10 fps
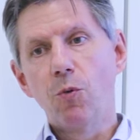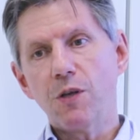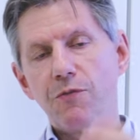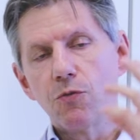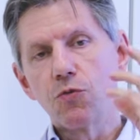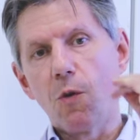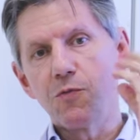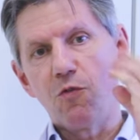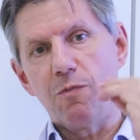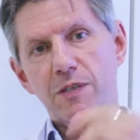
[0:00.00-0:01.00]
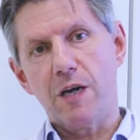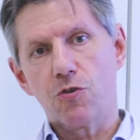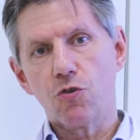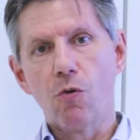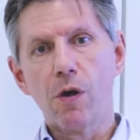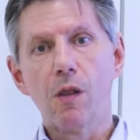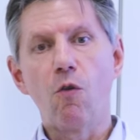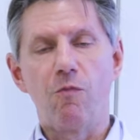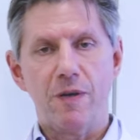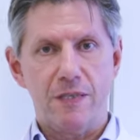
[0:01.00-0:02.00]
Put a few drops of massage
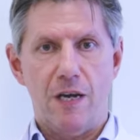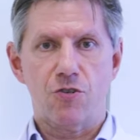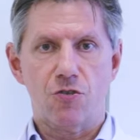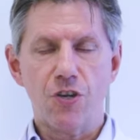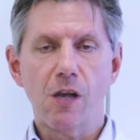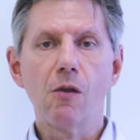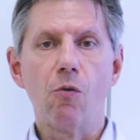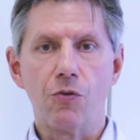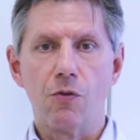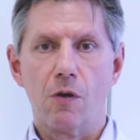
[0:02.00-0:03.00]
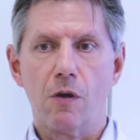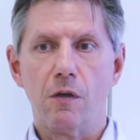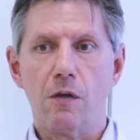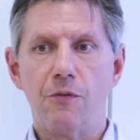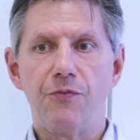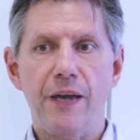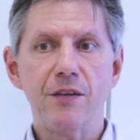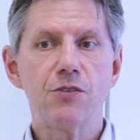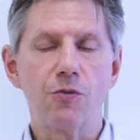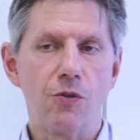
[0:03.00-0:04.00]
oil or massage gel on your
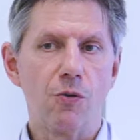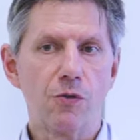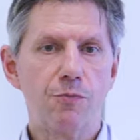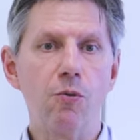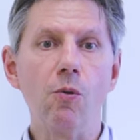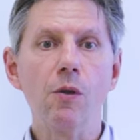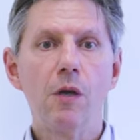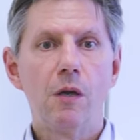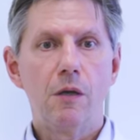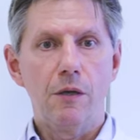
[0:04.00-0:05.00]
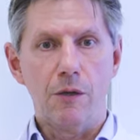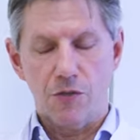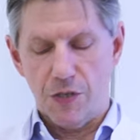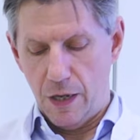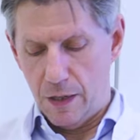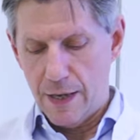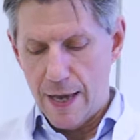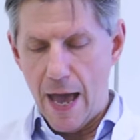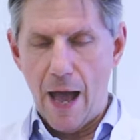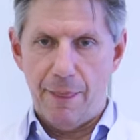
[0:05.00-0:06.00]
face so you don't pull your
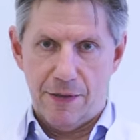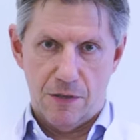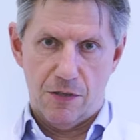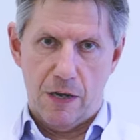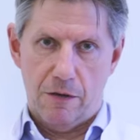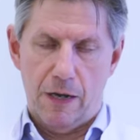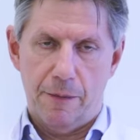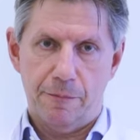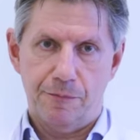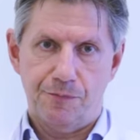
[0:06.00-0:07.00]
skin unnecessarily.